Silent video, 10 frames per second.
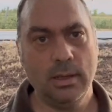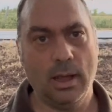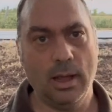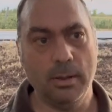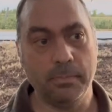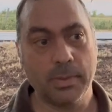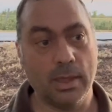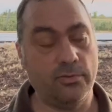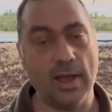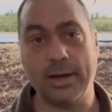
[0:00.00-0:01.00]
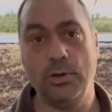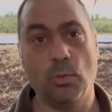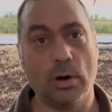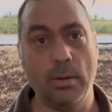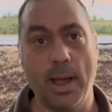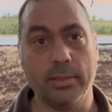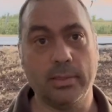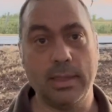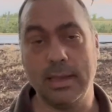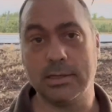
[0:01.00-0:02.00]
Um, in fact, you worry about
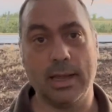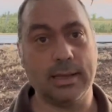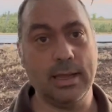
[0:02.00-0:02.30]
things like